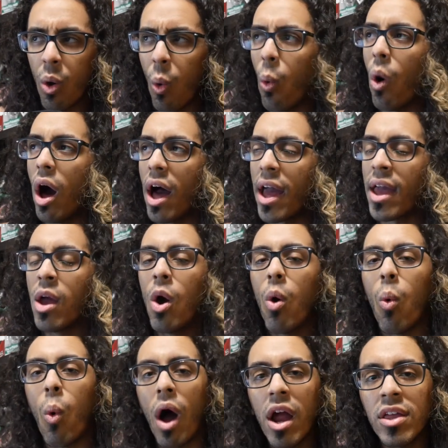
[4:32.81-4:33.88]
why?
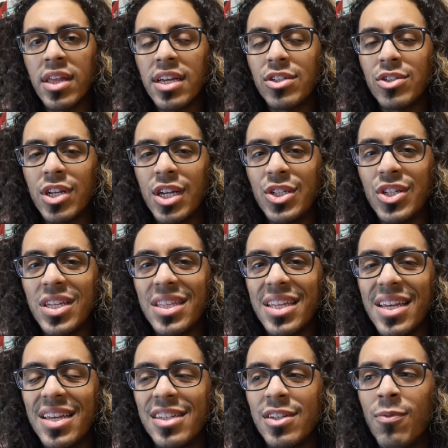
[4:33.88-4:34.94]
Why are they changing
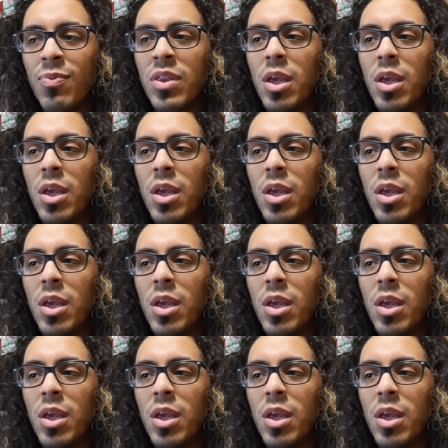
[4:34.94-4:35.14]
things?